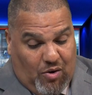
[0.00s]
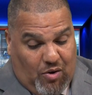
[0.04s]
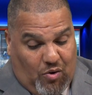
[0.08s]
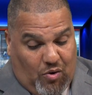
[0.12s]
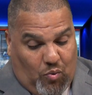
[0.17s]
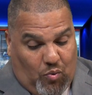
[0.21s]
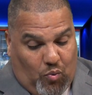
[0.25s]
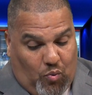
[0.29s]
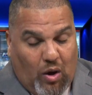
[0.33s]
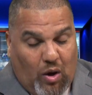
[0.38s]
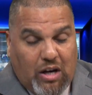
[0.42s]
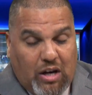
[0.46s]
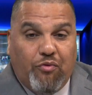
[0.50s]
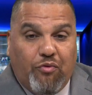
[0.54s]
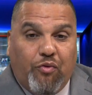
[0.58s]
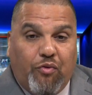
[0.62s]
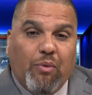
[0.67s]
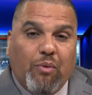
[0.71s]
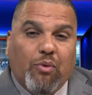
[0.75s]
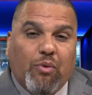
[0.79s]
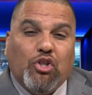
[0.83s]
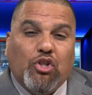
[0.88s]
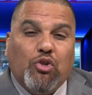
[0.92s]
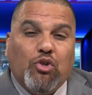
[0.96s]
What if
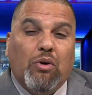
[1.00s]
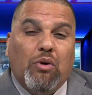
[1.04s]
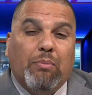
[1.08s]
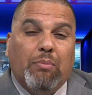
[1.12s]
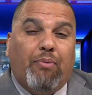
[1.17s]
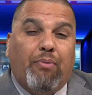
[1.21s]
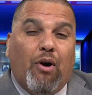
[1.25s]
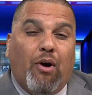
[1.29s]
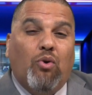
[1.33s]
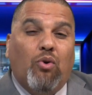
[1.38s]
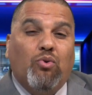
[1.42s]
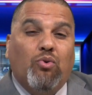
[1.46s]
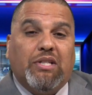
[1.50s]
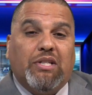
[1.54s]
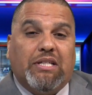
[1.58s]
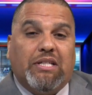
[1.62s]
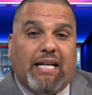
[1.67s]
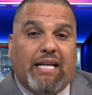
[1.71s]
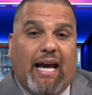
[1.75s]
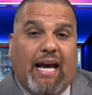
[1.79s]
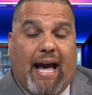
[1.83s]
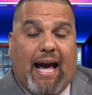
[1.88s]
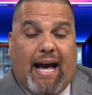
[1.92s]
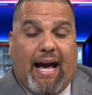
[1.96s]
we were to impose a
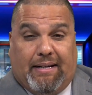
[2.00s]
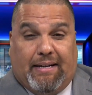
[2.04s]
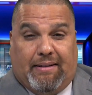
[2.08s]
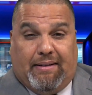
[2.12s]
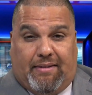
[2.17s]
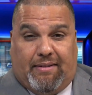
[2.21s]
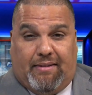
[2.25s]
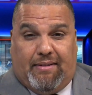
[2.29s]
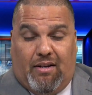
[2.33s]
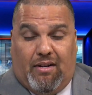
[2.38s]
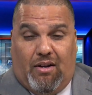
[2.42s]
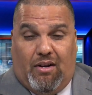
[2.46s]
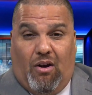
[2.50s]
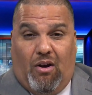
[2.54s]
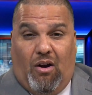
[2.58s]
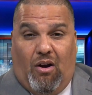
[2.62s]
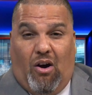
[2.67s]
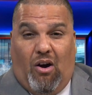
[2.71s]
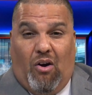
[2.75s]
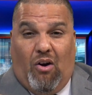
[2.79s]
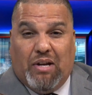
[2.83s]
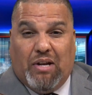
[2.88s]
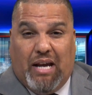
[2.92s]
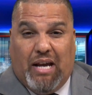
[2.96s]
tax
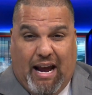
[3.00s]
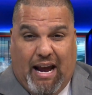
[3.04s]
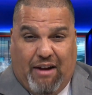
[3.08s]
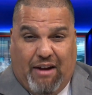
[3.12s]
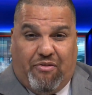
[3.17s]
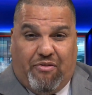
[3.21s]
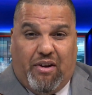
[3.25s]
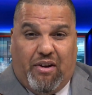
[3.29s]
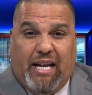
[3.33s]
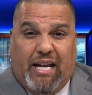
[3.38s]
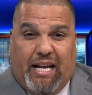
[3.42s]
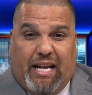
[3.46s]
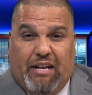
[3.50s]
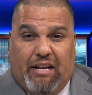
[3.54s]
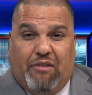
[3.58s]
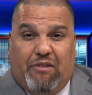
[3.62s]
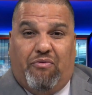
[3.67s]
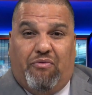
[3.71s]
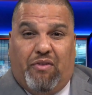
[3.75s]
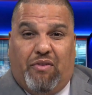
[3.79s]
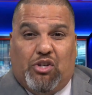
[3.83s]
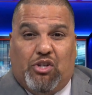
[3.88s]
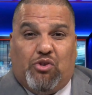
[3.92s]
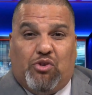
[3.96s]
on every
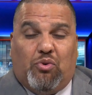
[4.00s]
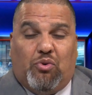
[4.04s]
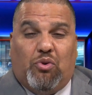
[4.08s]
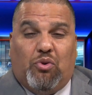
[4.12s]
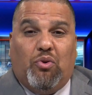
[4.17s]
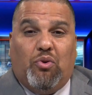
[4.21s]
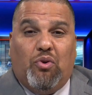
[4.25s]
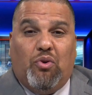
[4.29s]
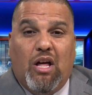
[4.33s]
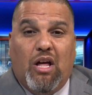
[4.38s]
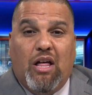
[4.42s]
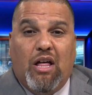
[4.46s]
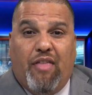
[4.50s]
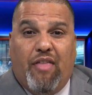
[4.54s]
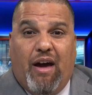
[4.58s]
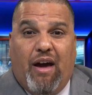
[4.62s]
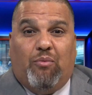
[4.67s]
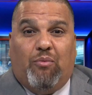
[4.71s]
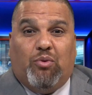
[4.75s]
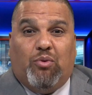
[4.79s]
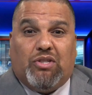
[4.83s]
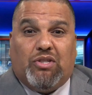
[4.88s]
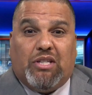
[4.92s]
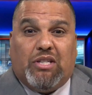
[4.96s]
individual
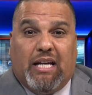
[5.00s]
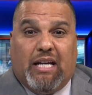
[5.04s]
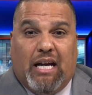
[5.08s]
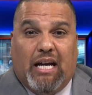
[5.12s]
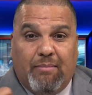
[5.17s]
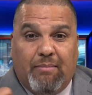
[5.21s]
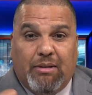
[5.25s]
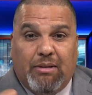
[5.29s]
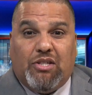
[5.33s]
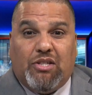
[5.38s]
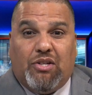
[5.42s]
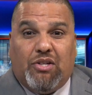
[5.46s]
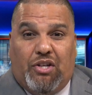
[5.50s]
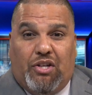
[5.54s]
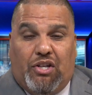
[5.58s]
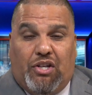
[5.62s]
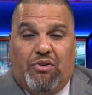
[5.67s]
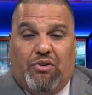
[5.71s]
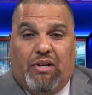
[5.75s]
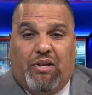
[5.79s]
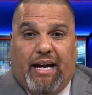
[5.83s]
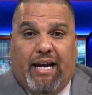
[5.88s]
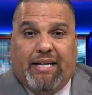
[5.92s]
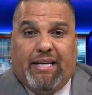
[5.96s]
that was to come into the
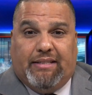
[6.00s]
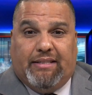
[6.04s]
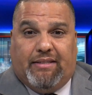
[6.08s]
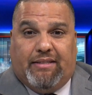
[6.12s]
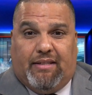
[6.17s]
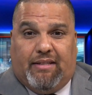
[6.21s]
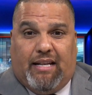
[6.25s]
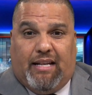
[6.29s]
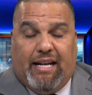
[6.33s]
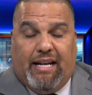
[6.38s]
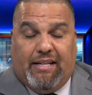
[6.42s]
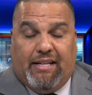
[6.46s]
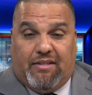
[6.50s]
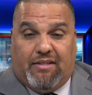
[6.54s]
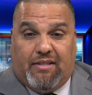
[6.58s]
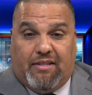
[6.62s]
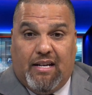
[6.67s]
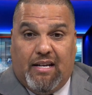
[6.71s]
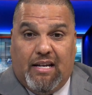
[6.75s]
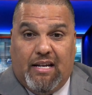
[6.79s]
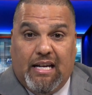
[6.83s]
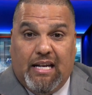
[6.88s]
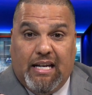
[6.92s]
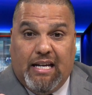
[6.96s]
United States?
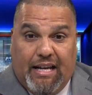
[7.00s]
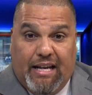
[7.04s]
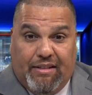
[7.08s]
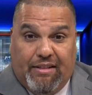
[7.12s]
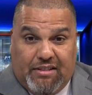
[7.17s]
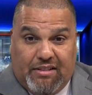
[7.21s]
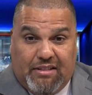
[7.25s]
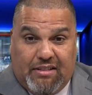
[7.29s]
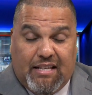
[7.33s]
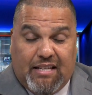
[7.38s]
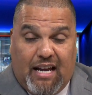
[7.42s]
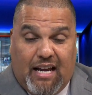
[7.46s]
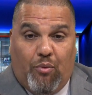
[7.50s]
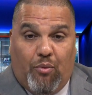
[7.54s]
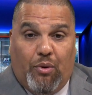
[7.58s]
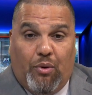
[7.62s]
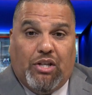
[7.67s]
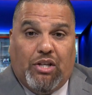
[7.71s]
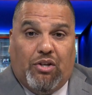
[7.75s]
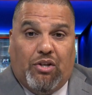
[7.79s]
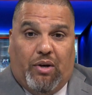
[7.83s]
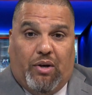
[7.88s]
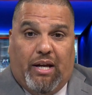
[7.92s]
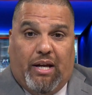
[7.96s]
And this is how we
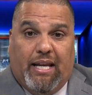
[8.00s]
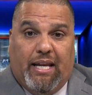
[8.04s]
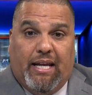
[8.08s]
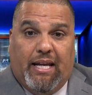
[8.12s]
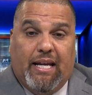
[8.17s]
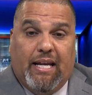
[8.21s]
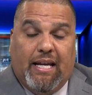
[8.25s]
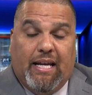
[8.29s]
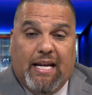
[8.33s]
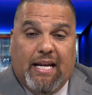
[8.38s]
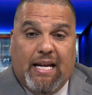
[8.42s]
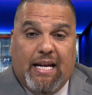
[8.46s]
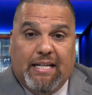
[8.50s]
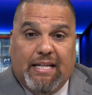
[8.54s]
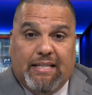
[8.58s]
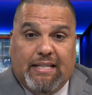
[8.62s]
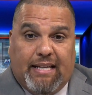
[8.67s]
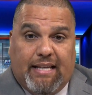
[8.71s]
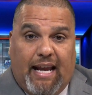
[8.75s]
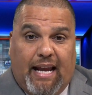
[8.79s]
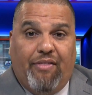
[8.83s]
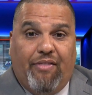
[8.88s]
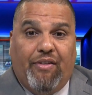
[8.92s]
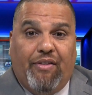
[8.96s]
do it.
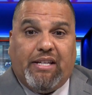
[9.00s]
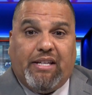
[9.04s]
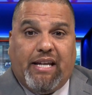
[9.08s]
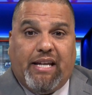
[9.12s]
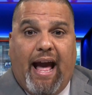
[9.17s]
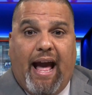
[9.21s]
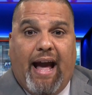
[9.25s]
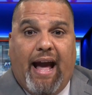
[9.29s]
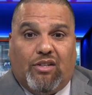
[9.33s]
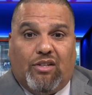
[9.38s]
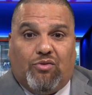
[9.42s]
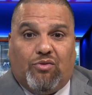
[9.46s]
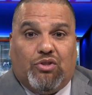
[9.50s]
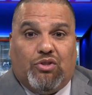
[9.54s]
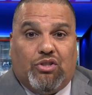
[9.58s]
Say the tax was